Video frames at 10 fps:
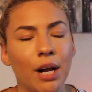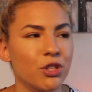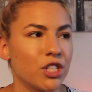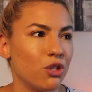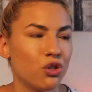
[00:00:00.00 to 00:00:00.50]
and I will
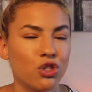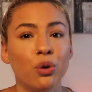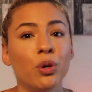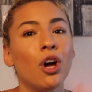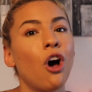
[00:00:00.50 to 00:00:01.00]
see you
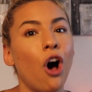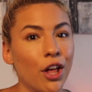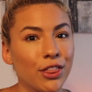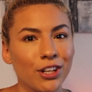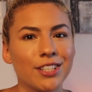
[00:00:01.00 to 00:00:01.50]
soon
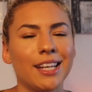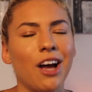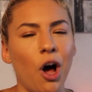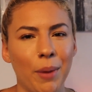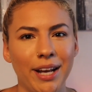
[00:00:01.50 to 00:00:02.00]
on Thursday
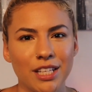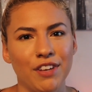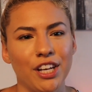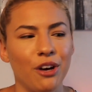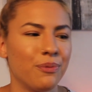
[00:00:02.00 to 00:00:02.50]
on my next
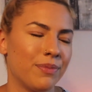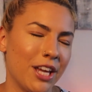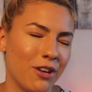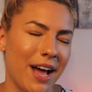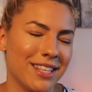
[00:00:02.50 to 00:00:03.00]
video.
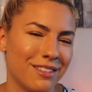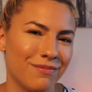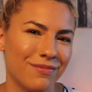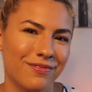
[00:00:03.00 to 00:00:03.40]
Thank you guys.